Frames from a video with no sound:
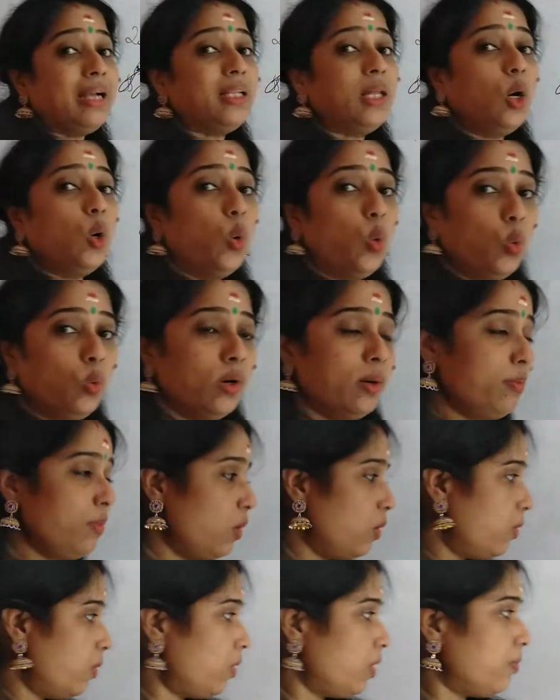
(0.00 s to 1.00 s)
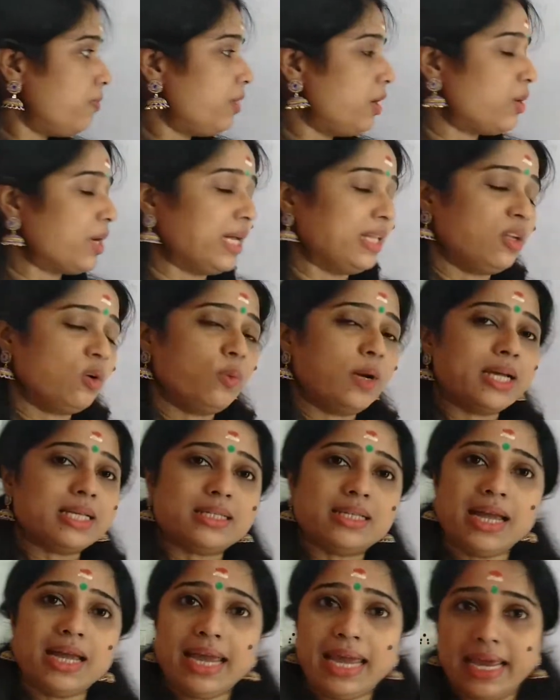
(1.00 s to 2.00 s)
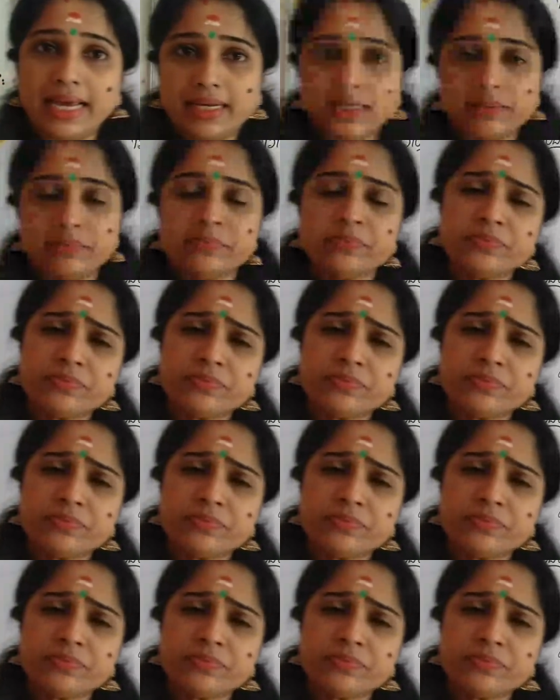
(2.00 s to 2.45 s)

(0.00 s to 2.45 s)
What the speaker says: and the ovum or otherwise the egg.